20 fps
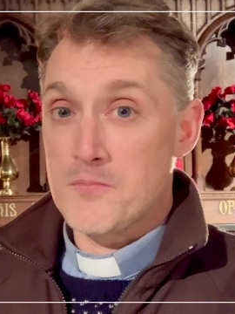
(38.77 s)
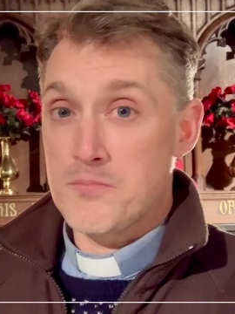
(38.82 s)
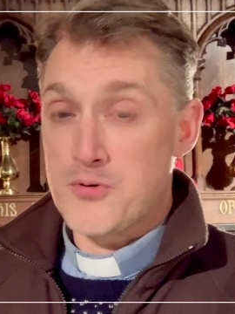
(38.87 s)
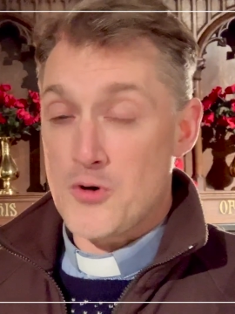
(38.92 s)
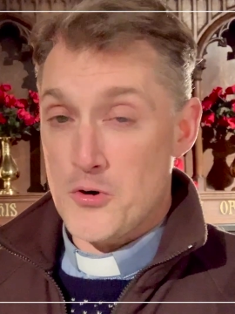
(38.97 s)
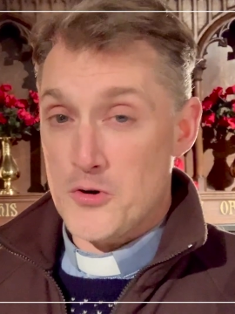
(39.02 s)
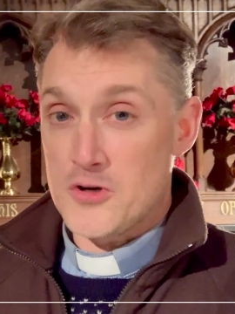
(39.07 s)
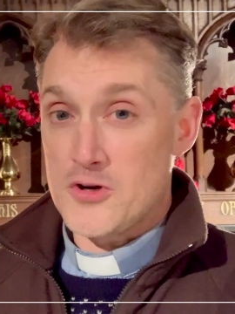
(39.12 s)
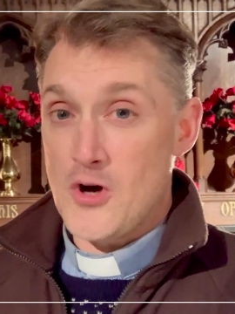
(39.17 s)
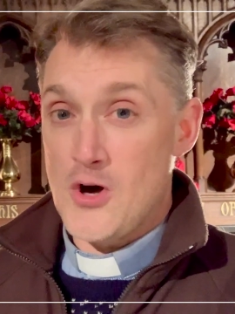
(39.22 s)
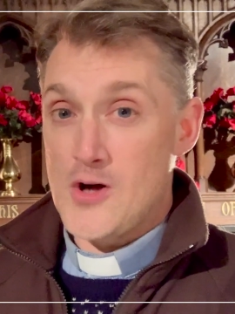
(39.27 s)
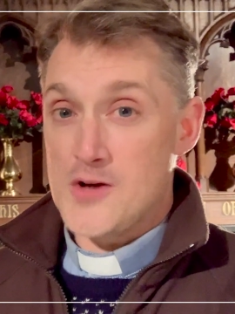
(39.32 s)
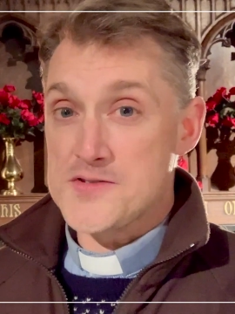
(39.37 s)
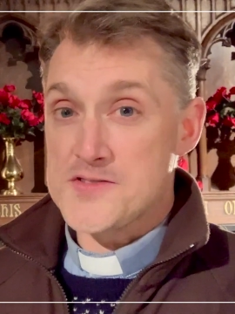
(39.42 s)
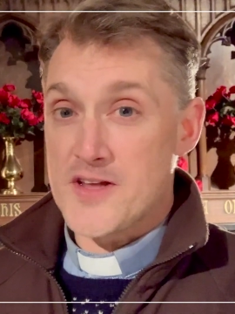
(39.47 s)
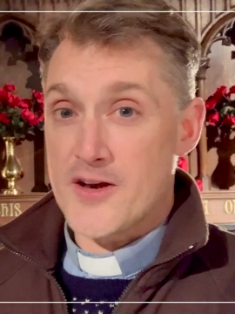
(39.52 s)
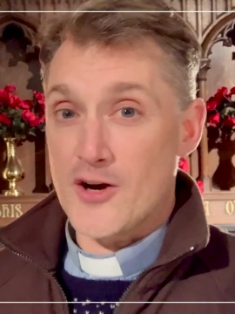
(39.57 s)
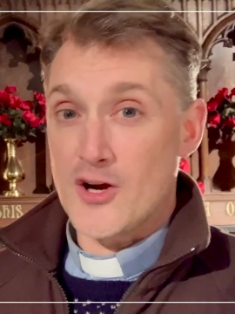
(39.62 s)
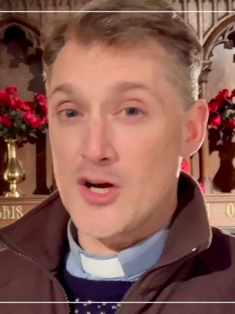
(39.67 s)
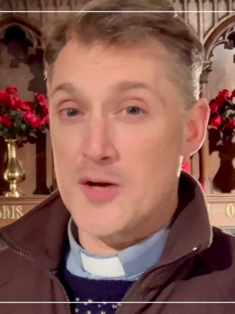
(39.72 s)

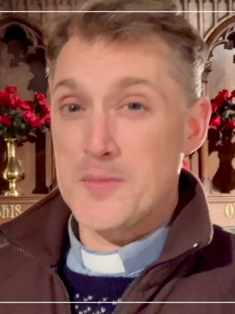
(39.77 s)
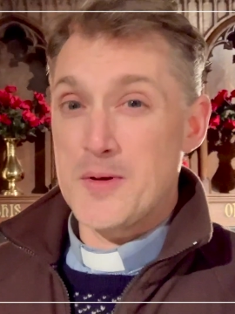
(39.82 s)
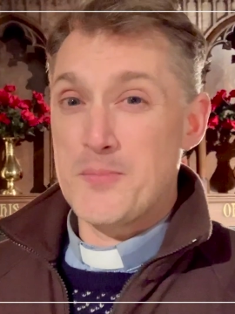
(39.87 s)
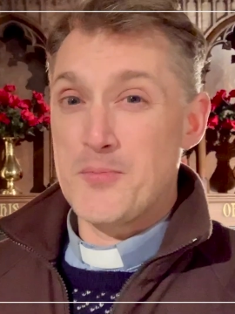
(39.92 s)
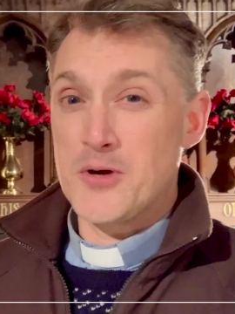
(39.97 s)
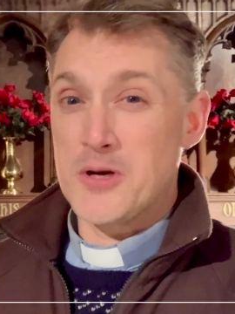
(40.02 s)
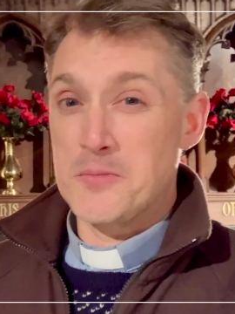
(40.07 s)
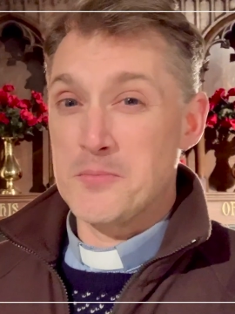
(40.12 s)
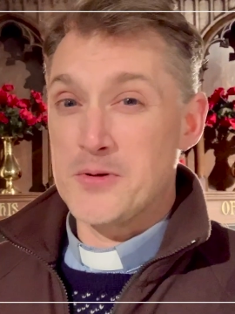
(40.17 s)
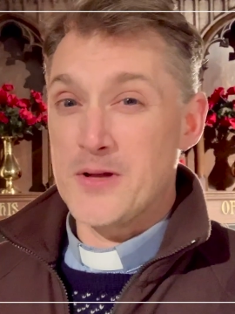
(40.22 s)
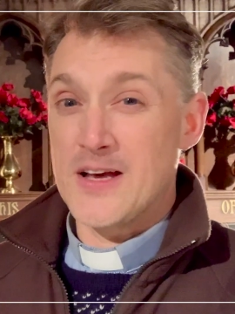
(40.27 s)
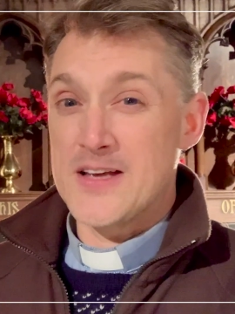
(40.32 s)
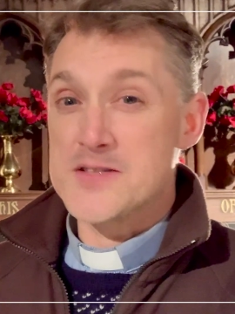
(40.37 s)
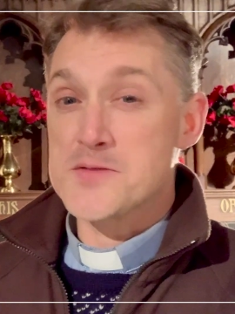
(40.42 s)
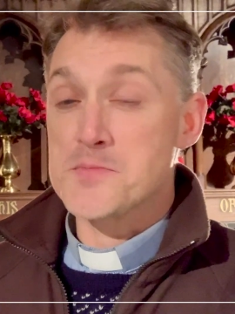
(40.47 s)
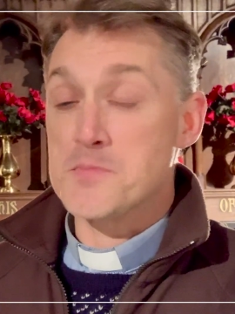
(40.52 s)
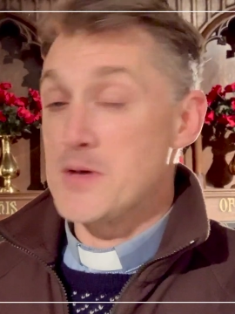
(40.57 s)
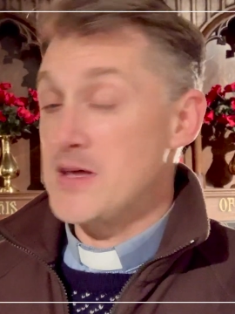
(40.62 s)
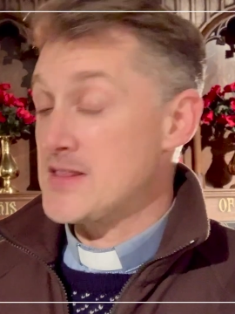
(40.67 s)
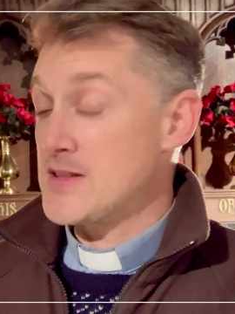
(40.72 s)
protocols that are going to be put in
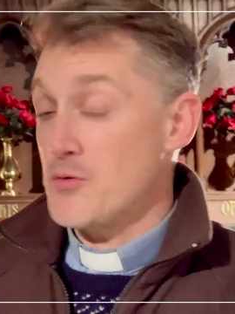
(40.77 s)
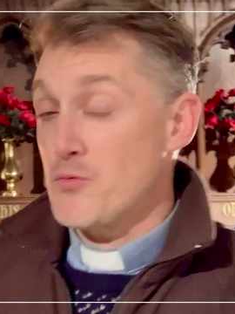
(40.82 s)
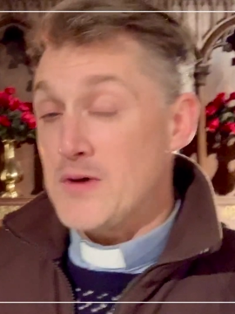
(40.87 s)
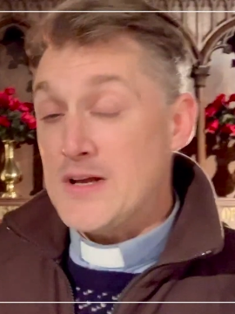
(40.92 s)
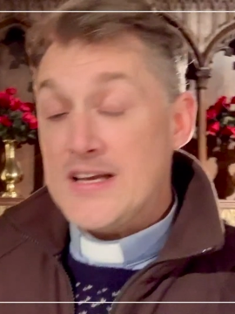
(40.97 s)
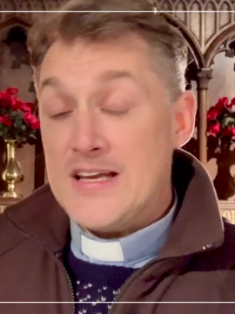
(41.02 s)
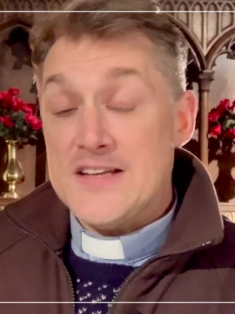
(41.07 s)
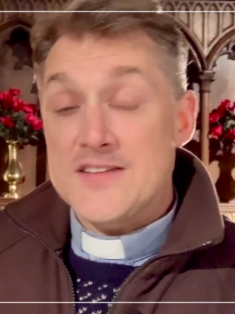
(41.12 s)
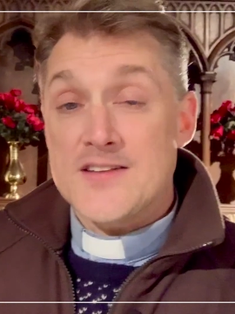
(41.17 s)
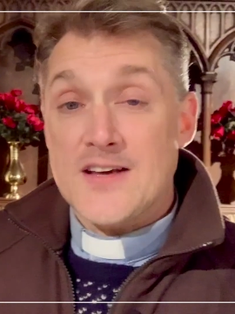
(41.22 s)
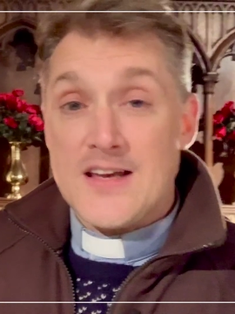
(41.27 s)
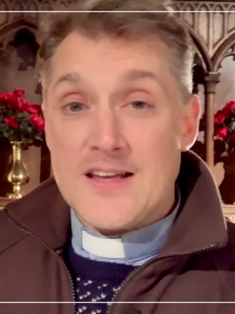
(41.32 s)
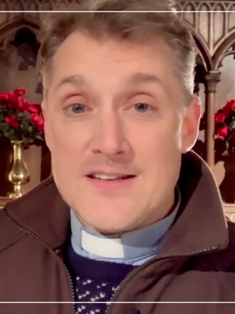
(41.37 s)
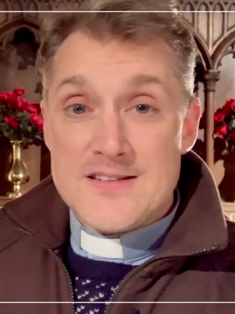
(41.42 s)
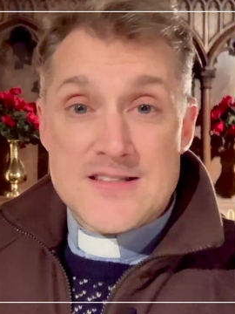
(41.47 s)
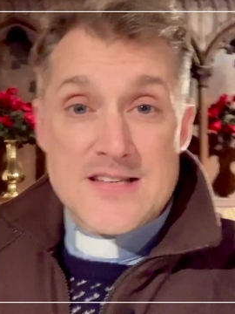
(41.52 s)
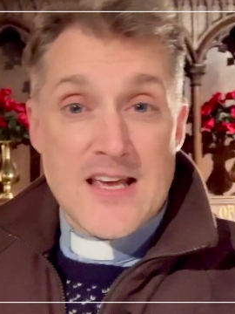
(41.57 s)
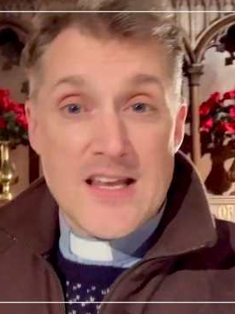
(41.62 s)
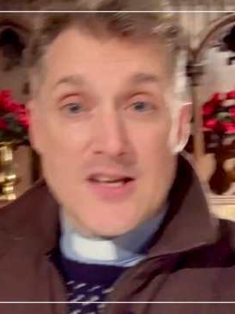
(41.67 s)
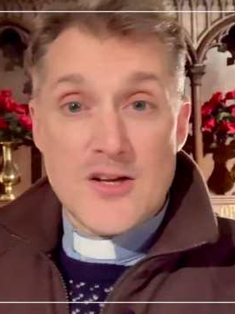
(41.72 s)
place mean that we need to
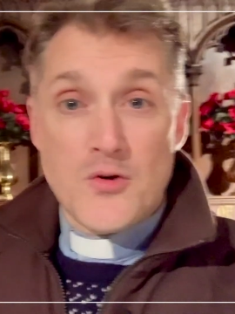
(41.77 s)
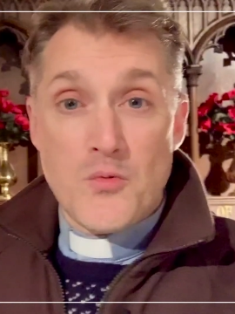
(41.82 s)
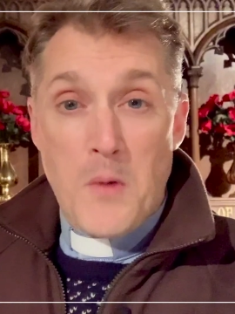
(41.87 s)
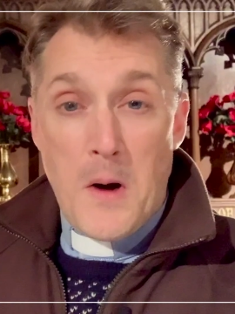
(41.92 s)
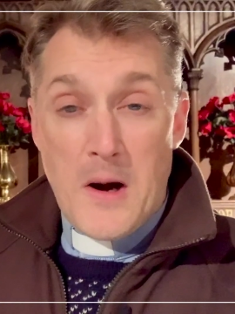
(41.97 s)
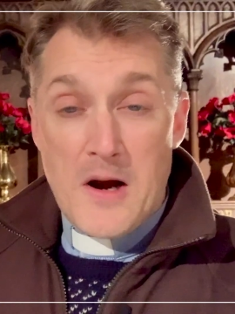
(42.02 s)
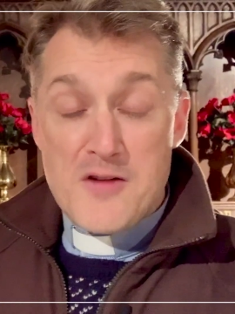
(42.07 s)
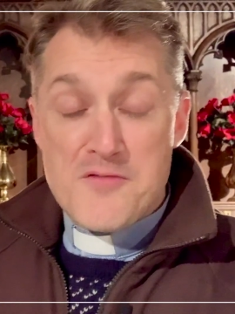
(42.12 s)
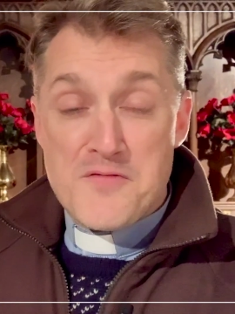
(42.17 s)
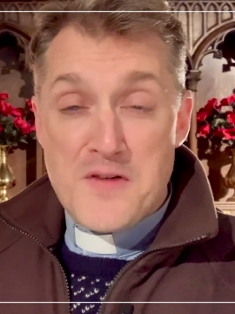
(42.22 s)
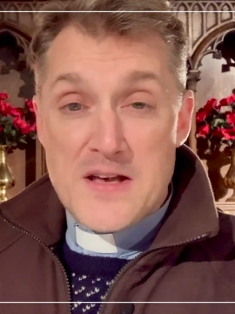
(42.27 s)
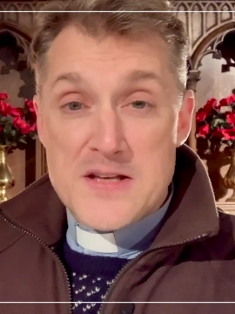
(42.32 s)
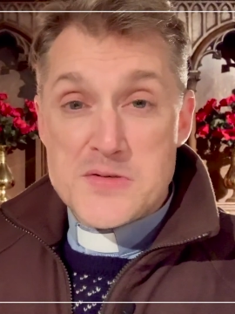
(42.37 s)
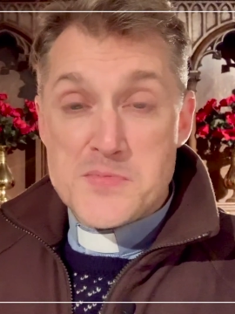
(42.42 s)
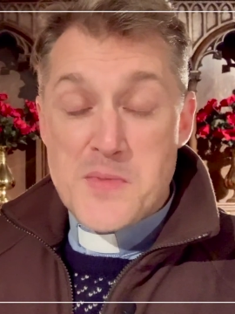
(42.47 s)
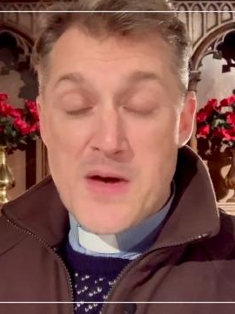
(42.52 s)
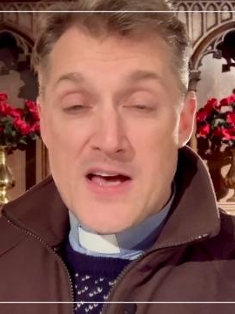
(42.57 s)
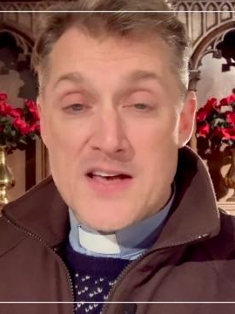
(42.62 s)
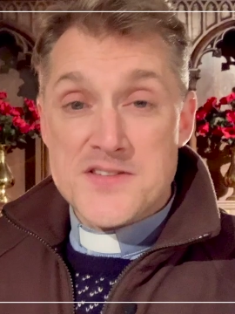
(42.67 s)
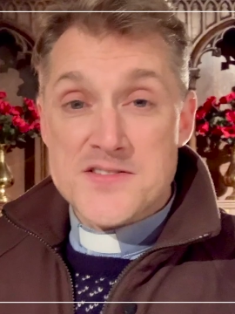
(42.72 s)
continue wearing face
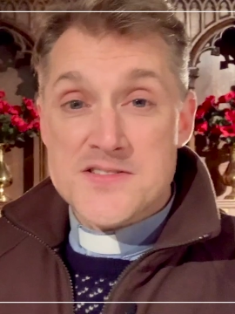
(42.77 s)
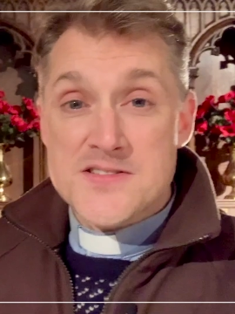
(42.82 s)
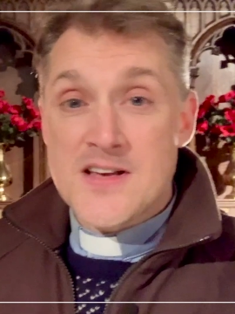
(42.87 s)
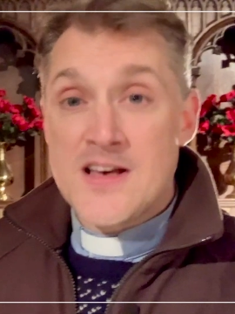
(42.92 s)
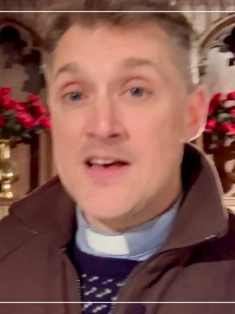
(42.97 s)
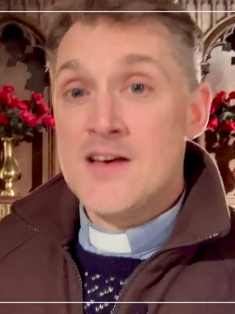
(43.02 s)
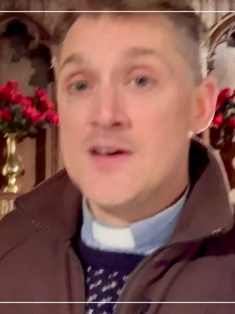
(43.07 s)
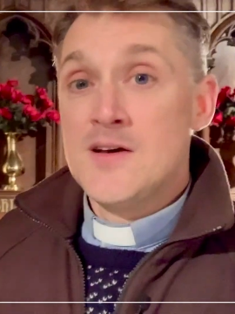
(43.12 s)
masks,